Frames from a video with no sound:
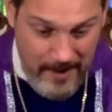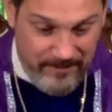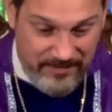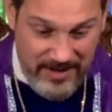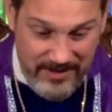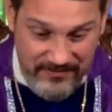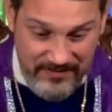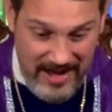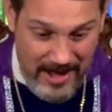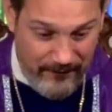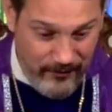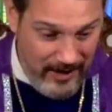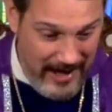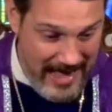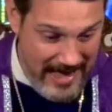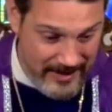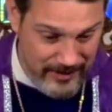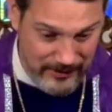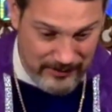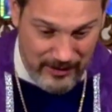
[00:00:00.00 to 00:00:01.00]
They've never
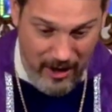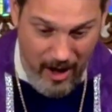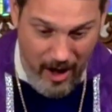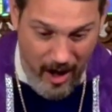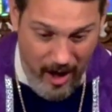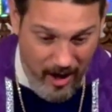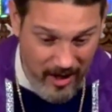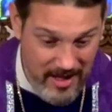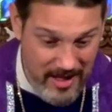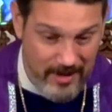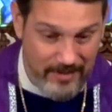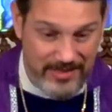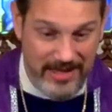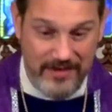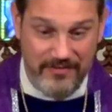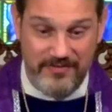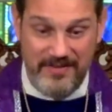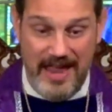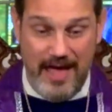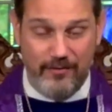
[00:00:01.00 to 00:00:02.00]
had a law.
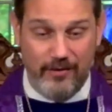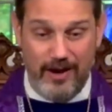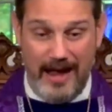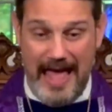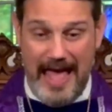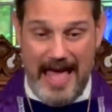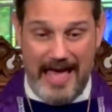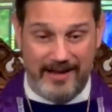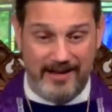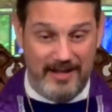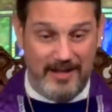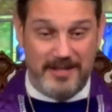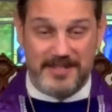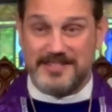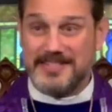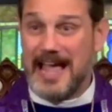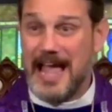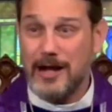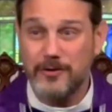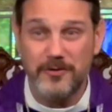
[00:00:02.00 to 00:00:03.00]
They've never had
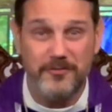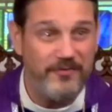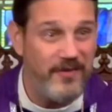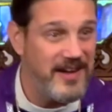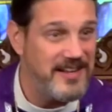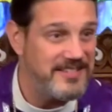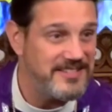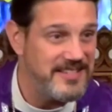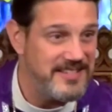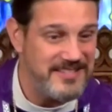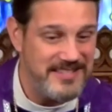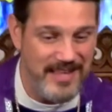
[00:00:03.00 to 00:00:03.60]
sacrifices.